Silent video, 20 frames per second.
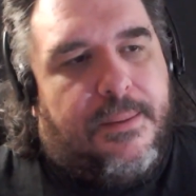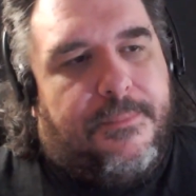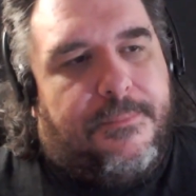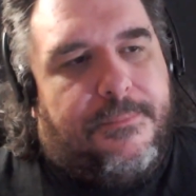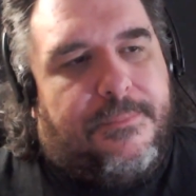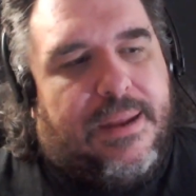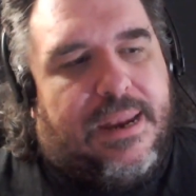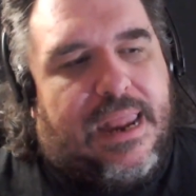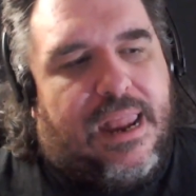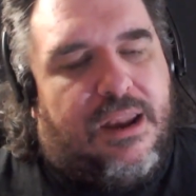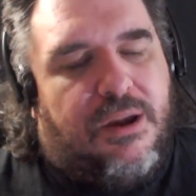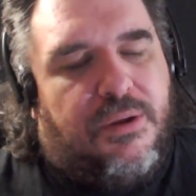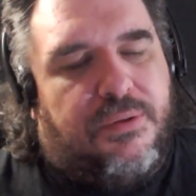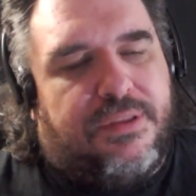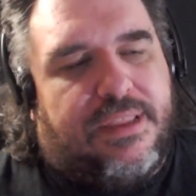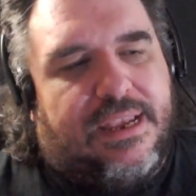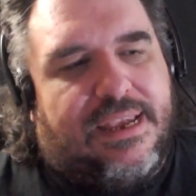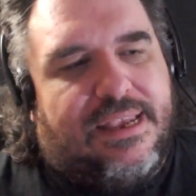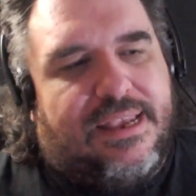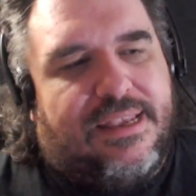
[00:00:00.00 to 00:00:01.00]
But I don't
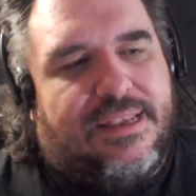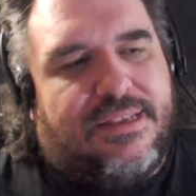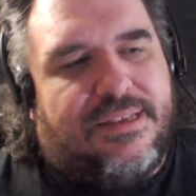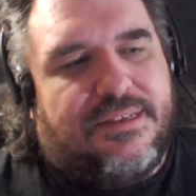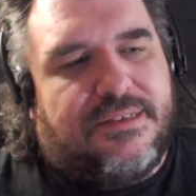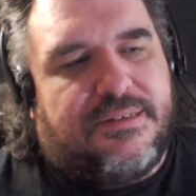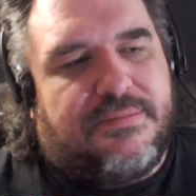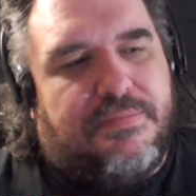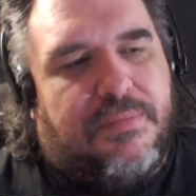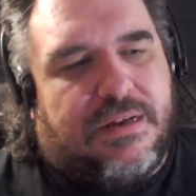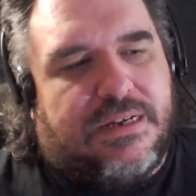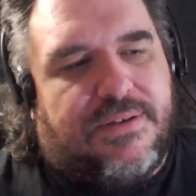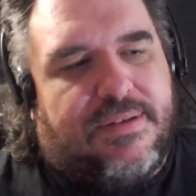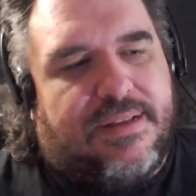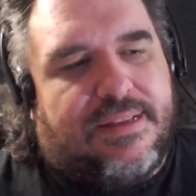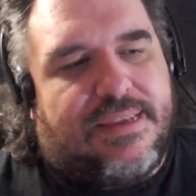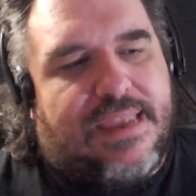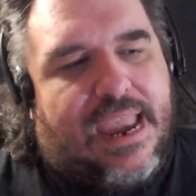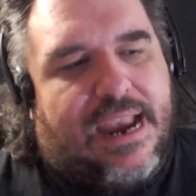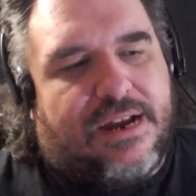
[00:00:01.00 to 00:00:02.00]
think he's much of a
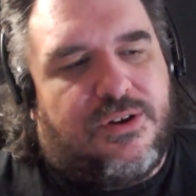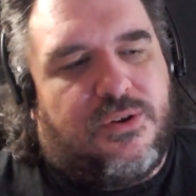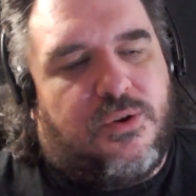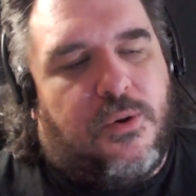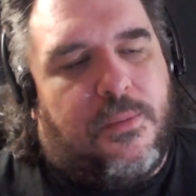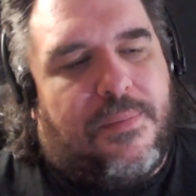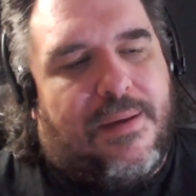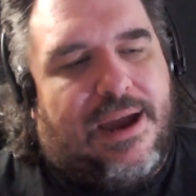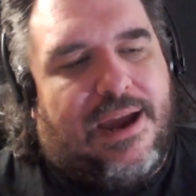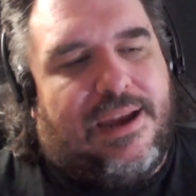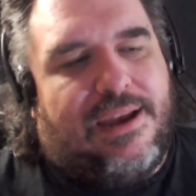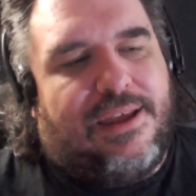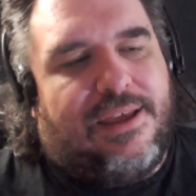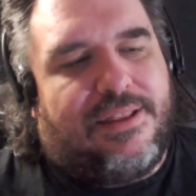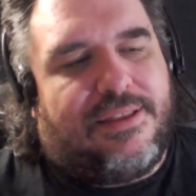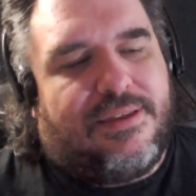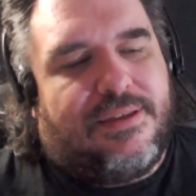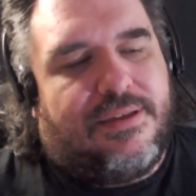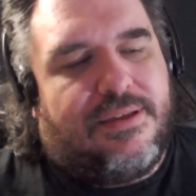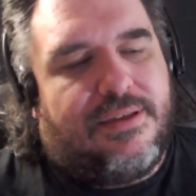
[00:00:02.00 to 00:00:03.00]
tactical pilot.
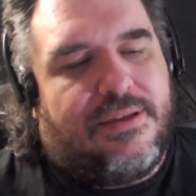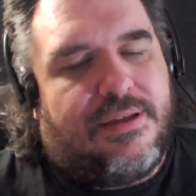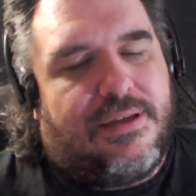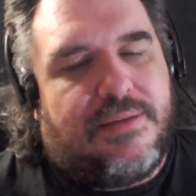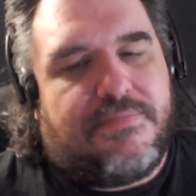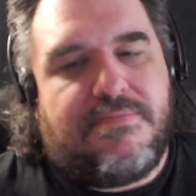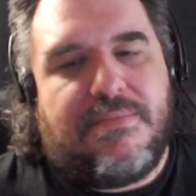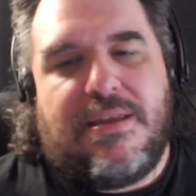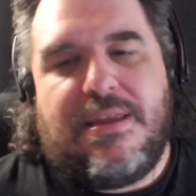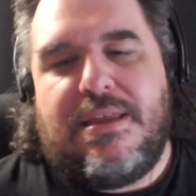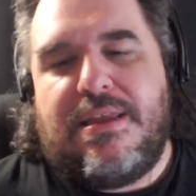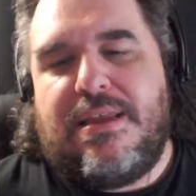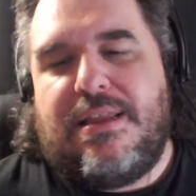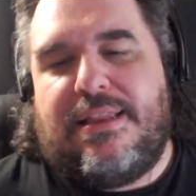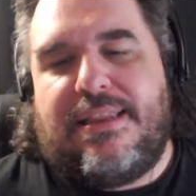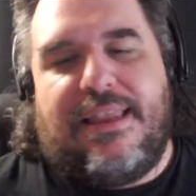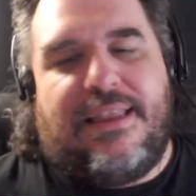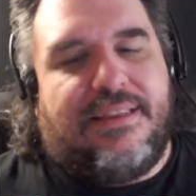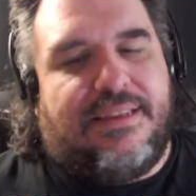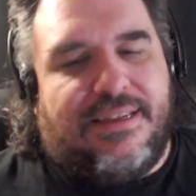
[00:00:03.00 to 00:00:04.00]

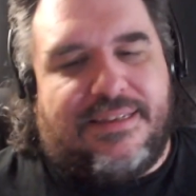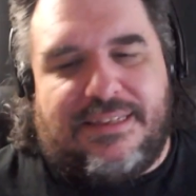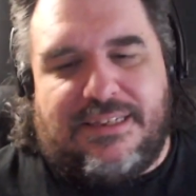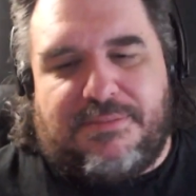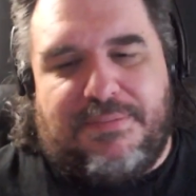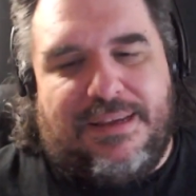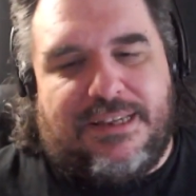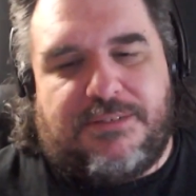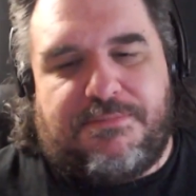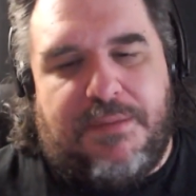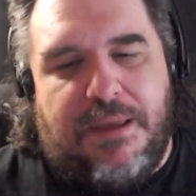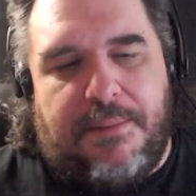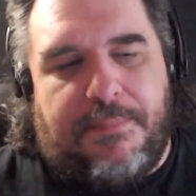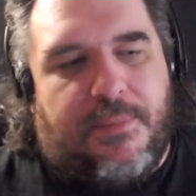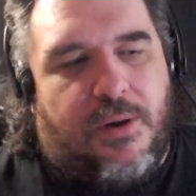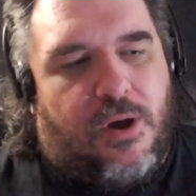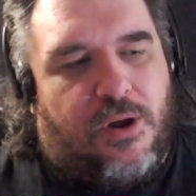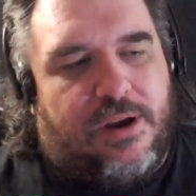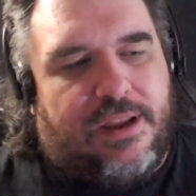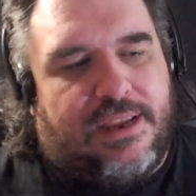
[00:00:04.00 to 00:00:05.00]
This is me
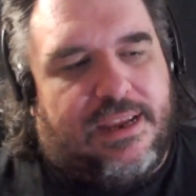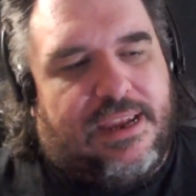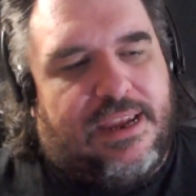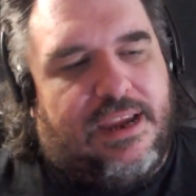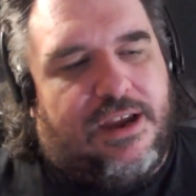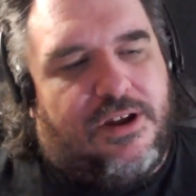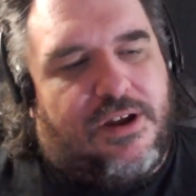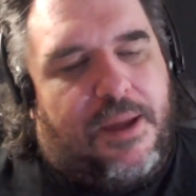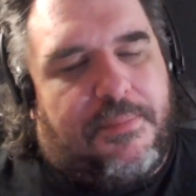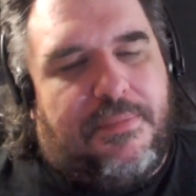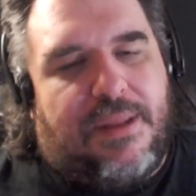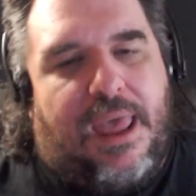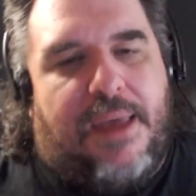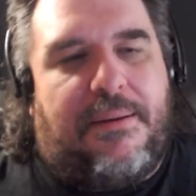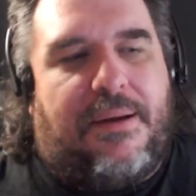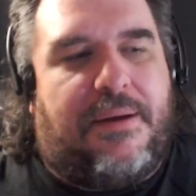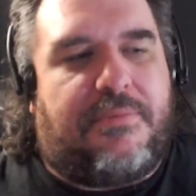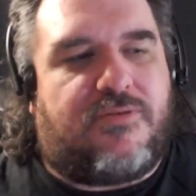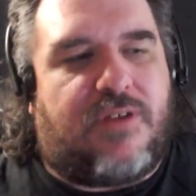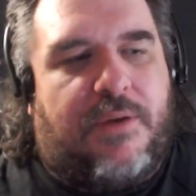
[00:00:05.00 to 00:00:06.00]
spitballing here. I'm
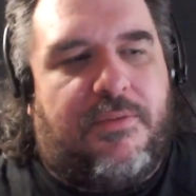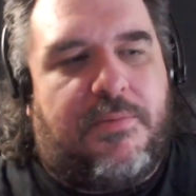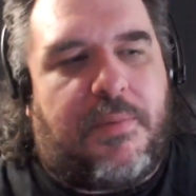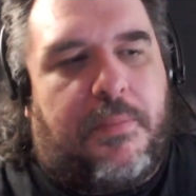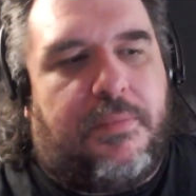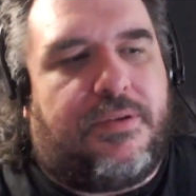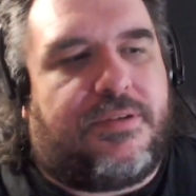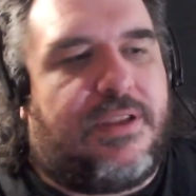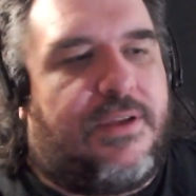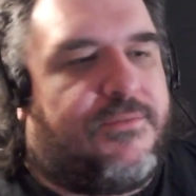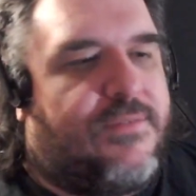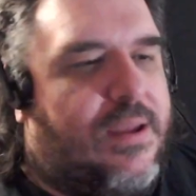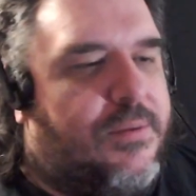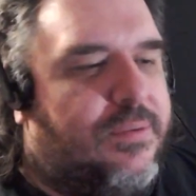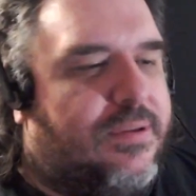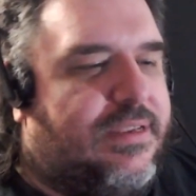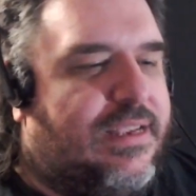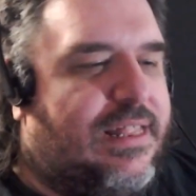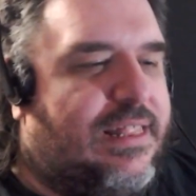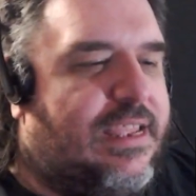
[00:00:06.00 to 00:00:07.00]
trying to remember stuff that we
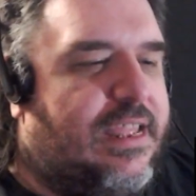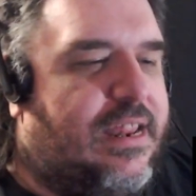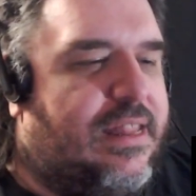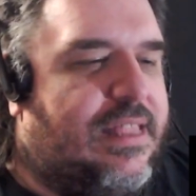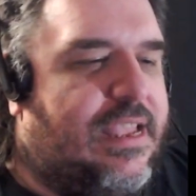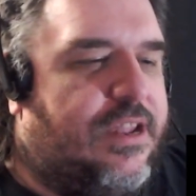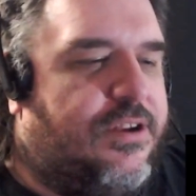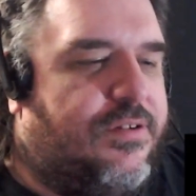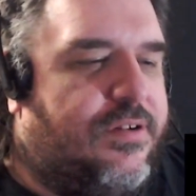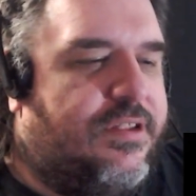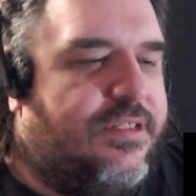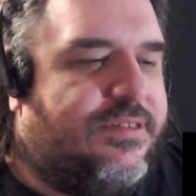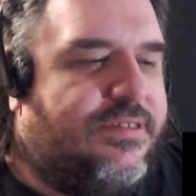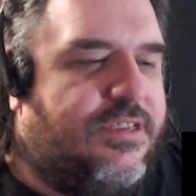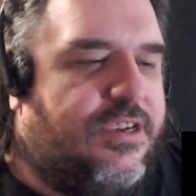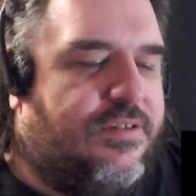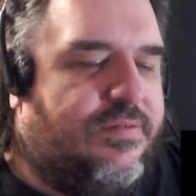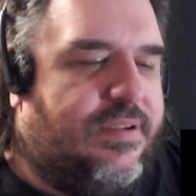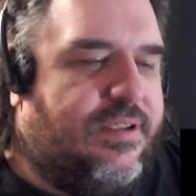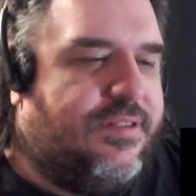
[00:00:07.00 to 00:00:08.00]
see later in the
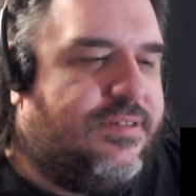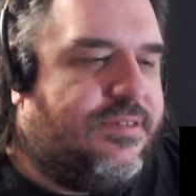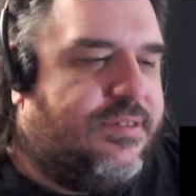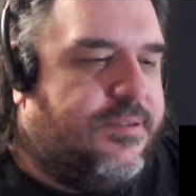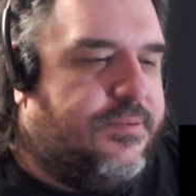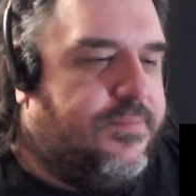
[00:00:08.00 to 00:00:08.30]
series.